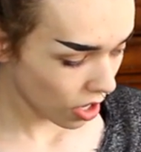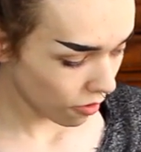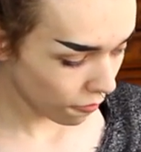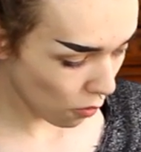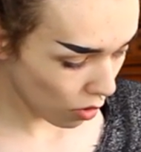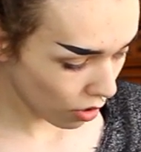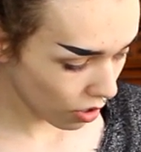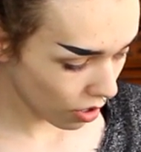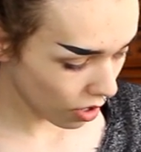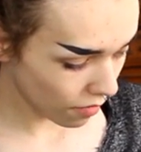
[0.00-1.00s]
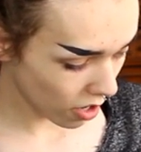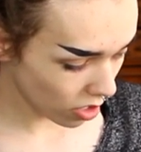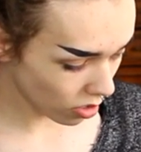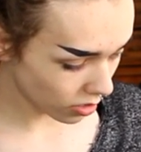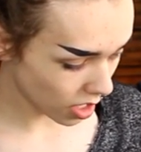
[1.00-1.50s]
for a
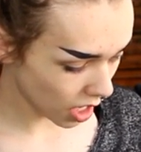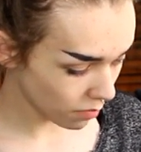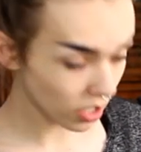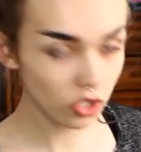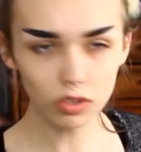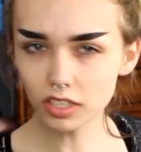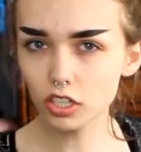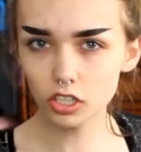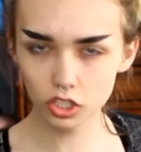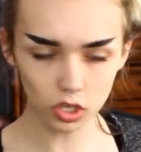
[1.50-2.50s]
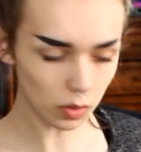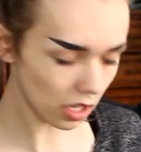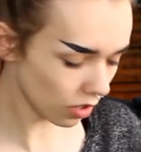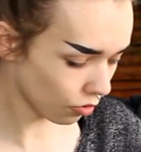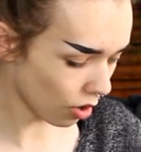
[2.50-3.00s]
very long time. They do like a good
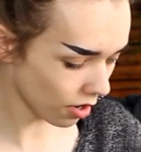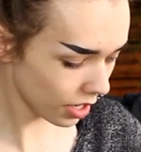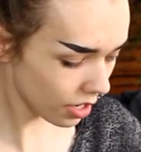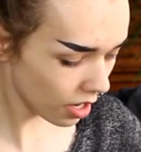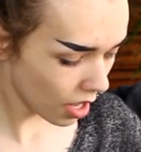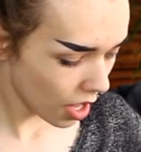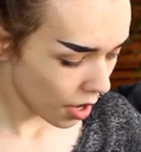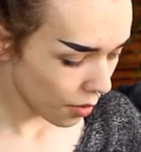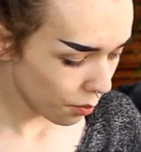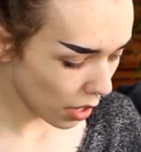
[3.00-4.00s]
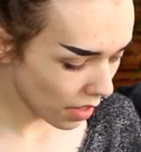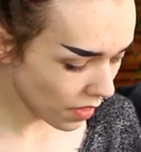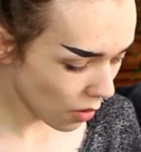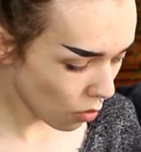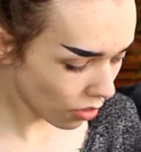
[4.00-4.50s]
soaking of water, but
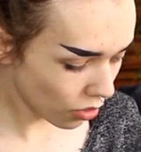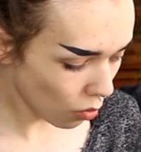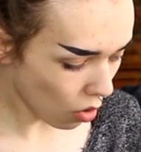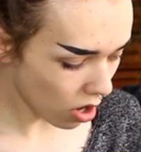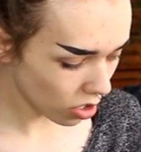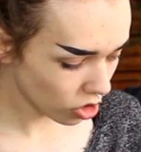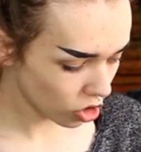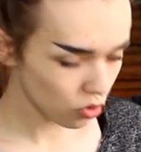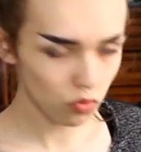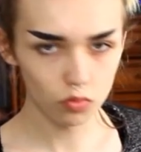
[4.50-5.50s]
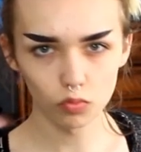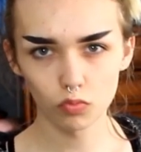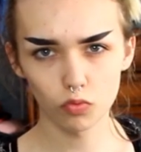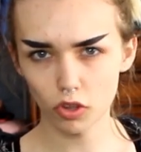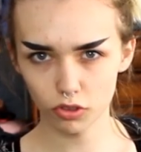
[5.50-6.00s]
they want the water to
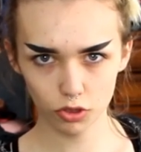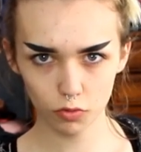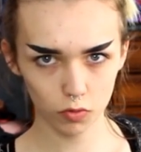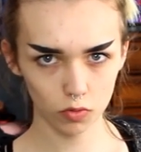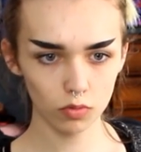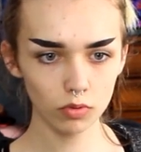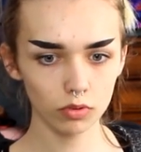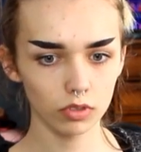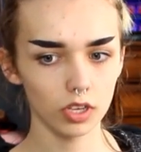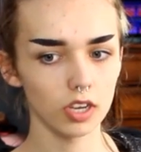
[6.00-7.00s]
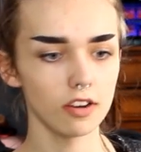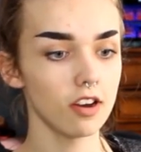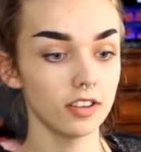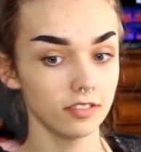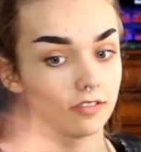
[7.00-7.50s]
run through and
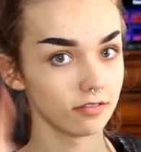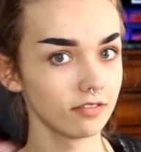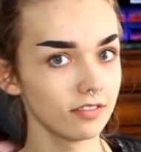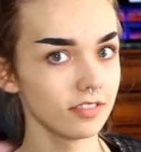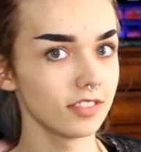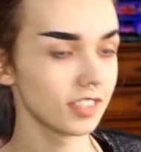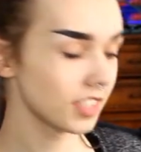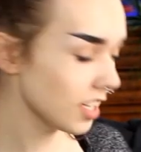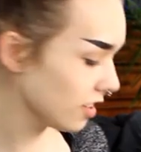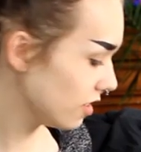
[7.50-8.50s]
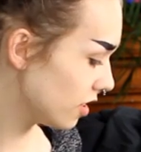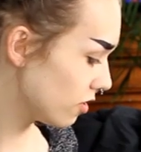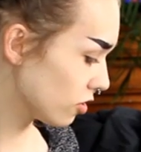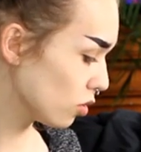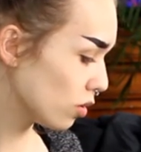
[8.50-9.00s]
not sit in
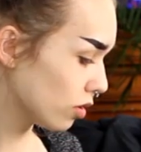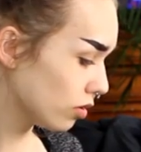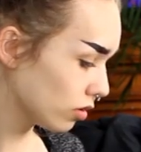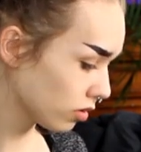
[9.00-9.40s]
their soil.